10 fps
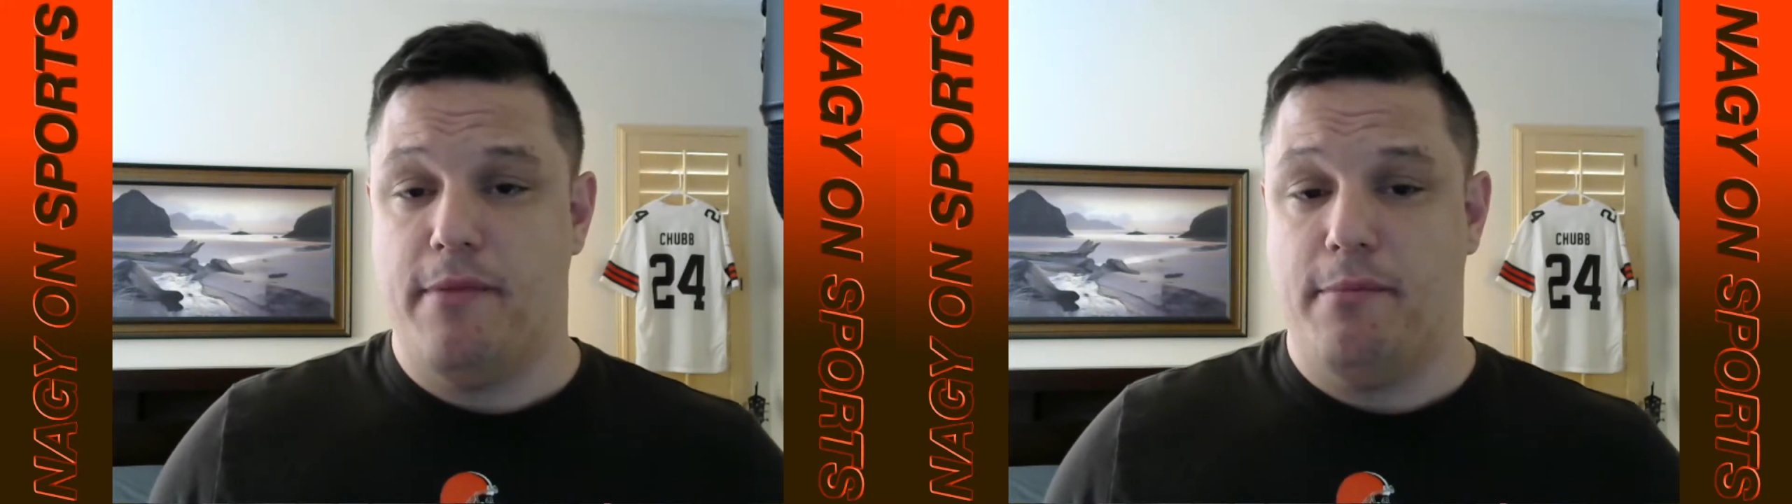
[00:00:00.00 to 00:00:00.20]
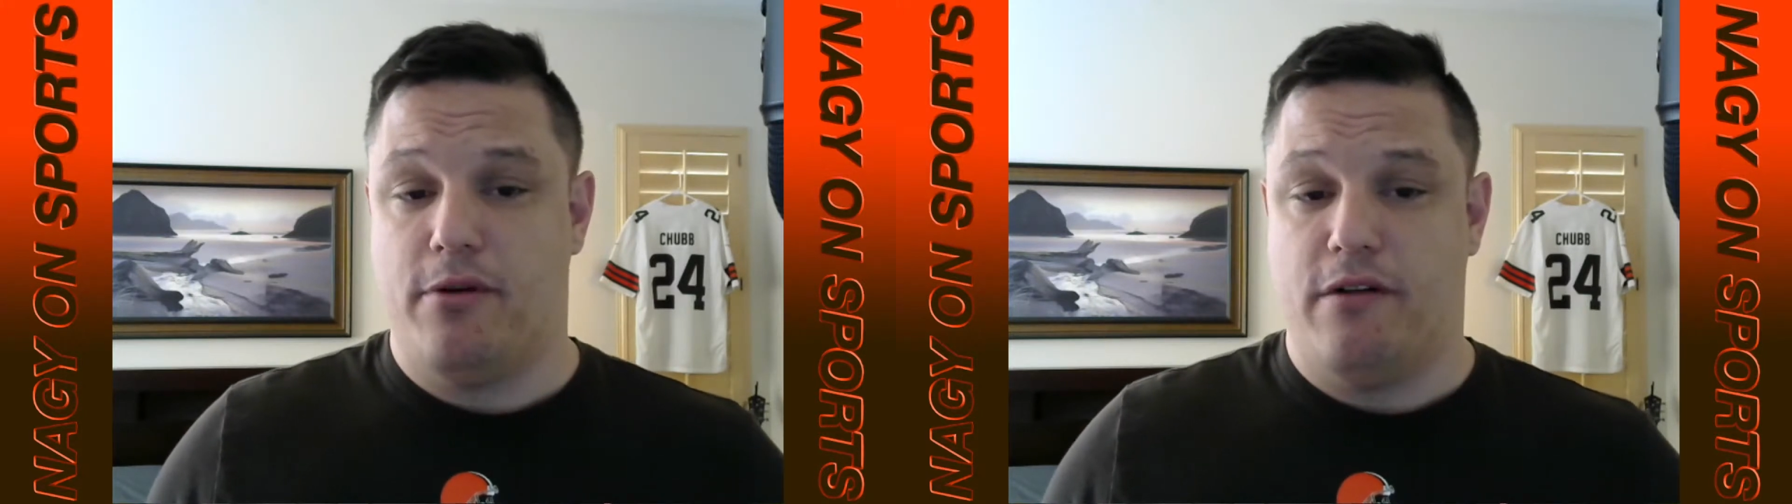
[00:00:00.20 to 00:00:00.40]
a
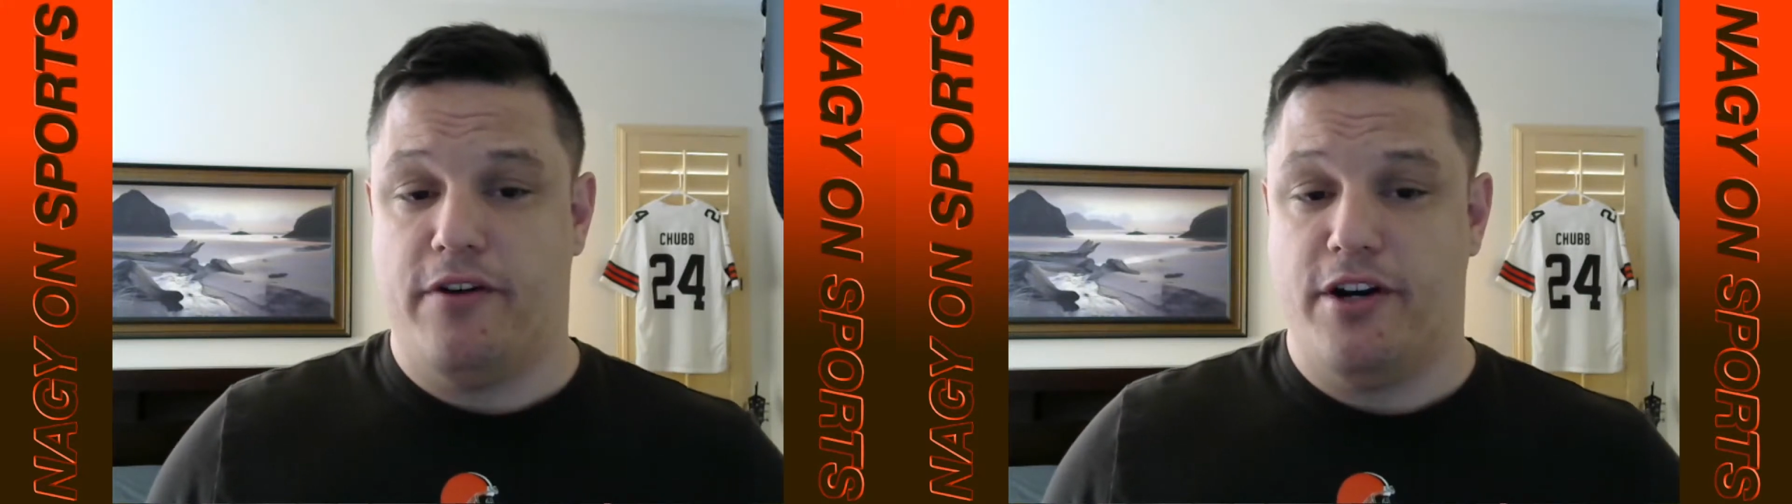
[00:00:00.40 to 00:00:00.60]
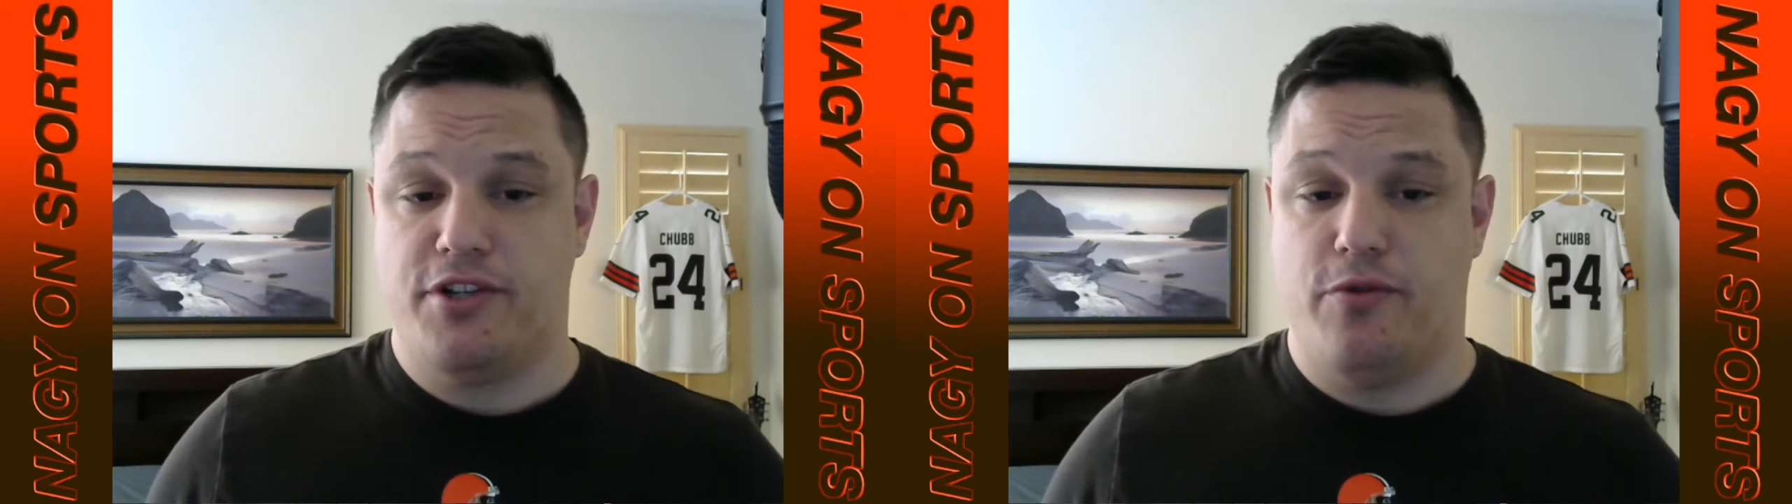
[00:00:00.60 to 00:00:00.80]
member of
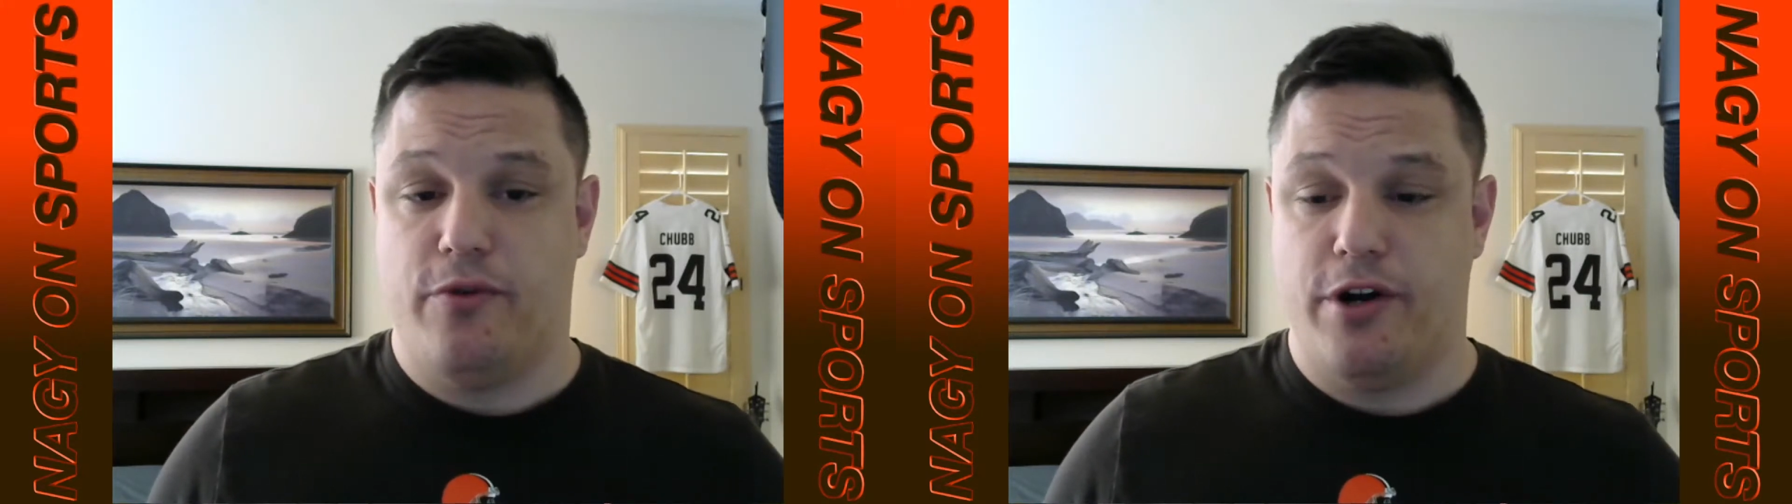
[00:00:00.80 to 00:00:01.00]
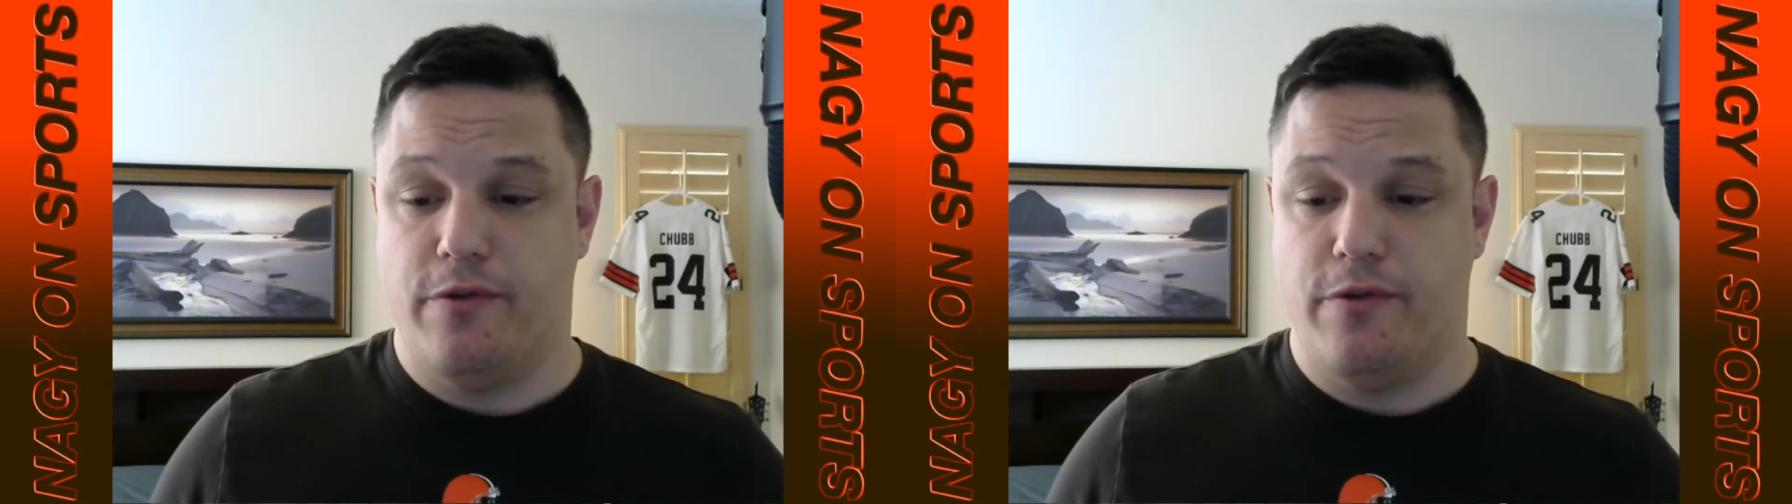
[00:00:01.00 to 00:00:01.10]
our Discord,